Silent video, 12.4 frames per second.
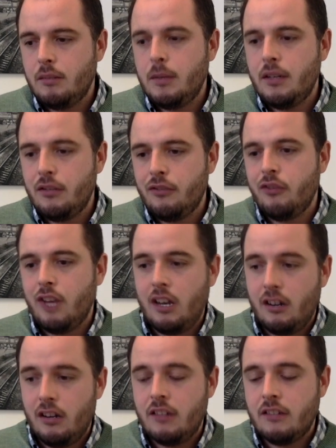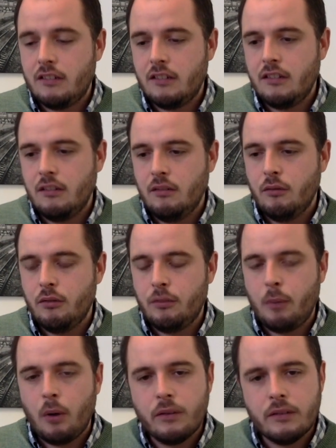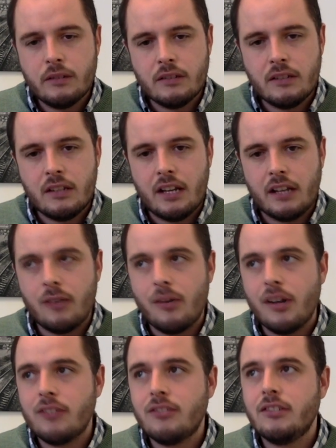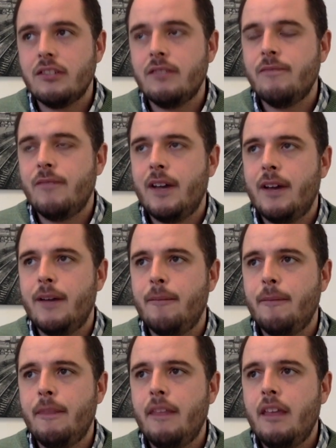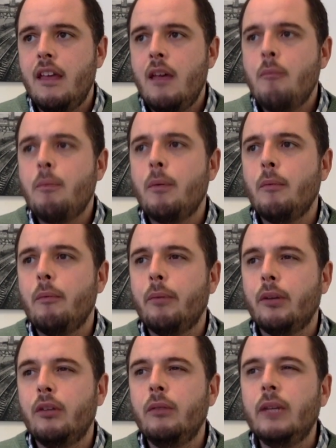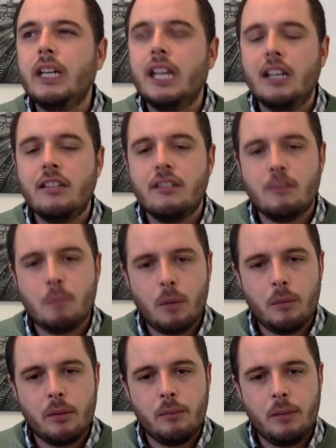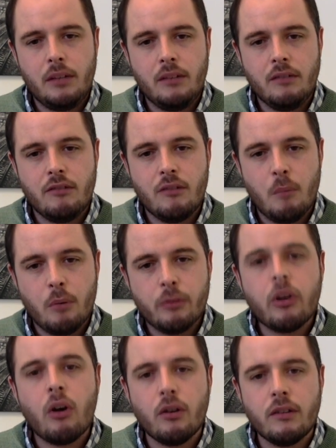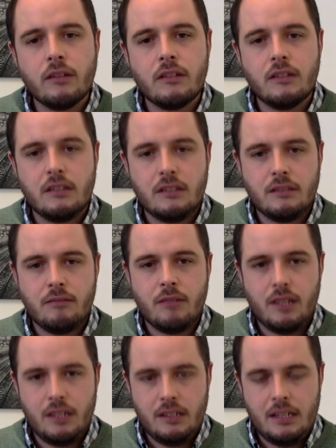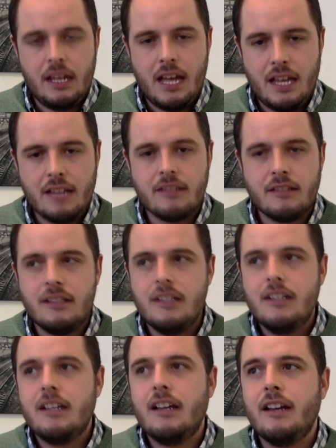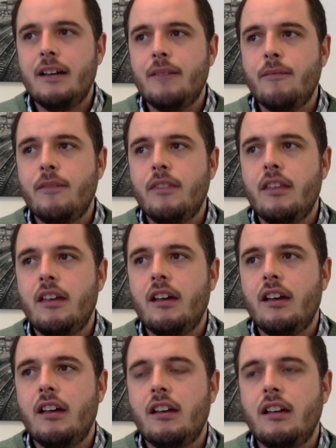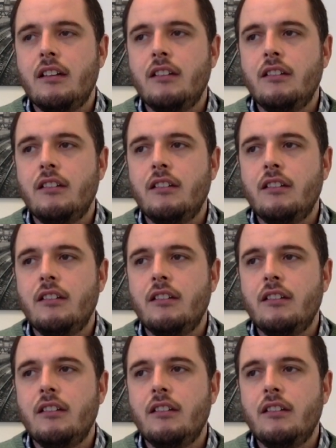been a various responses to that question. But communication's probably been the most constant within that. The